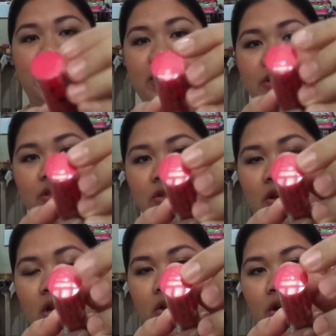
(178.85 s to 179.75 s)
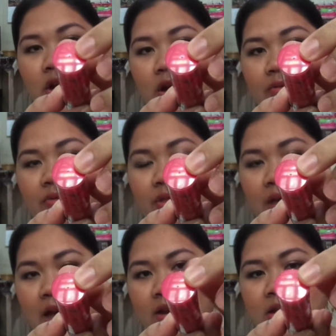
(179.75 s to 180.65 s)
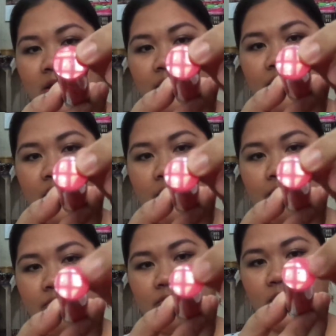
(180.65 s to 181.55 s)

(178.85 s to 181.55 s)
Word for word: tells you the color of that from